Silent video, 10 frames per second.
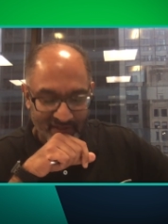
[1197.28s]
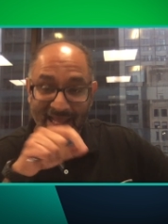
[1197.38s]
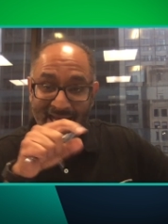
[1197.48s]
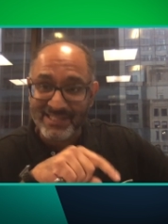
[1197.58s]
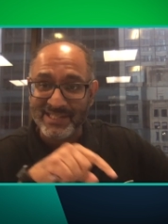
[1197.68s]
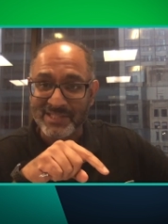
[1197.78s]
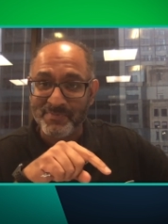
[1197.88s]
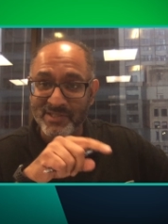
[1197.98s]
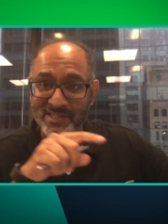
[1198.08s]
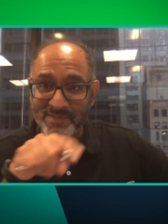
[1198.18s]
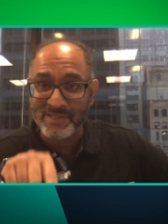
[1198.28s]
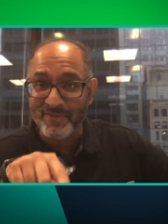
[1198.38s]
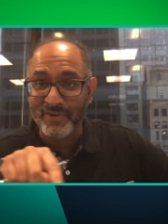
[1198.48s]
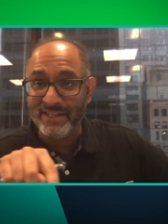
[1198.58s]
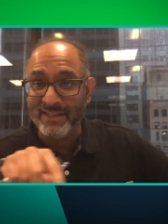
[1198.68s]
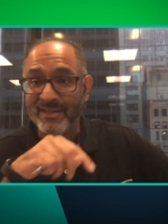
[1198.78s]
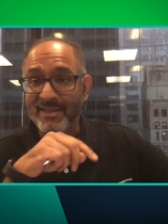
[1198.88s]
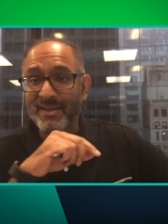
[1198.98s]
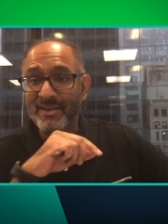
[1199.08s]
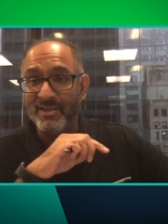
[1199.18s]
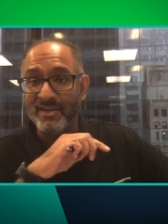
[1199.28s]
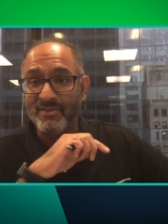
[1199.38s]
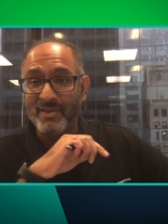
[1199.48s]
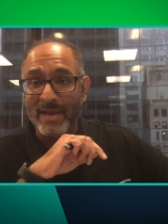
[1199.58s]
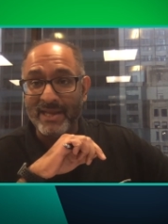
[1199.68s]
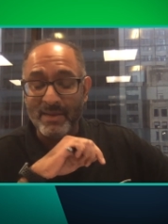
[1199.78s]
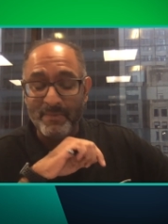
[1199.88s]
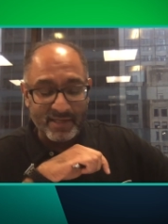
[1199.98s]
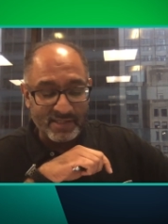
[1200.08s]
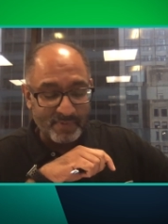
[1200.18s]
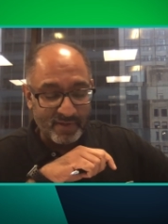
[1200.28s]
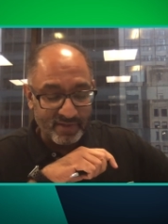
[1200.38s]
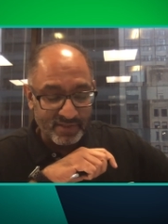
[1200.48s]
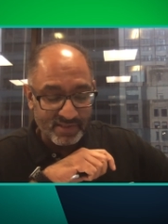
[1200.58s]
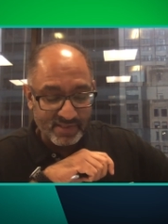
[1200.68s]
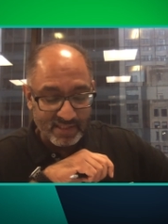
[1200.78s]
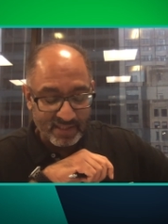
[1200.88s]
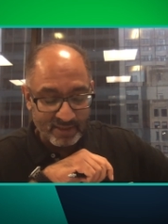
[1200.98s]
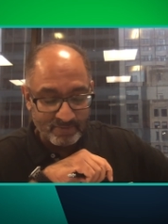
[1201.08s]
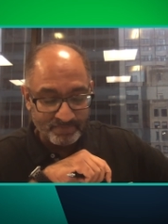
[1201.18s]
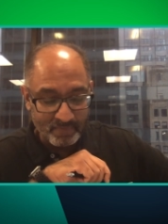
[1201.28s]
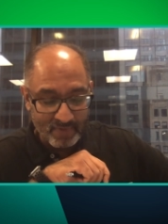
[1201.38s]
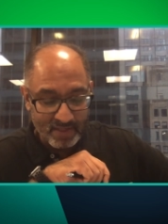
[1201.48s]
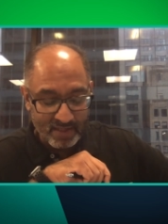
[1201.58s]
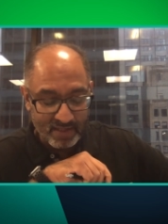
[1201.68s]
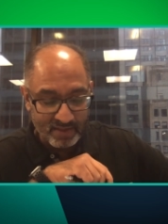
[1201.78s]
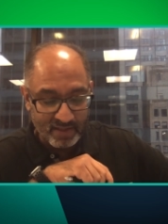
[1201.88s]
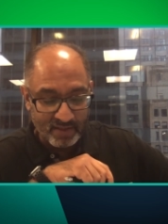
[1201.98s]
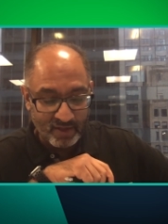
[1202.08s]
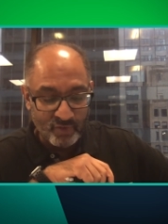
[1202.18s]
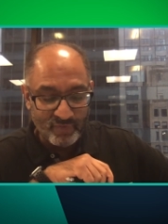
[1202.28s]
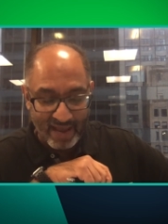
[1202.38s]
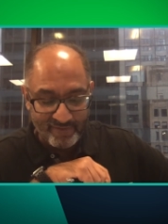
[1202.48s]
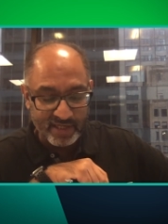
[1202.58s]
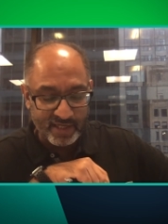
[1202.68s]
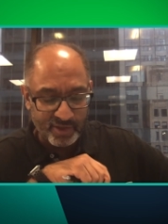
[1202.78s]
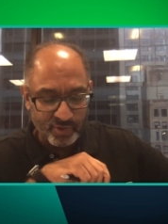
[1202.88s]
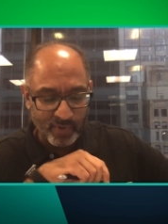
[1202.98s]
the last six months, the, specifically the the, the pandemic experience um, that, that, you've navigated your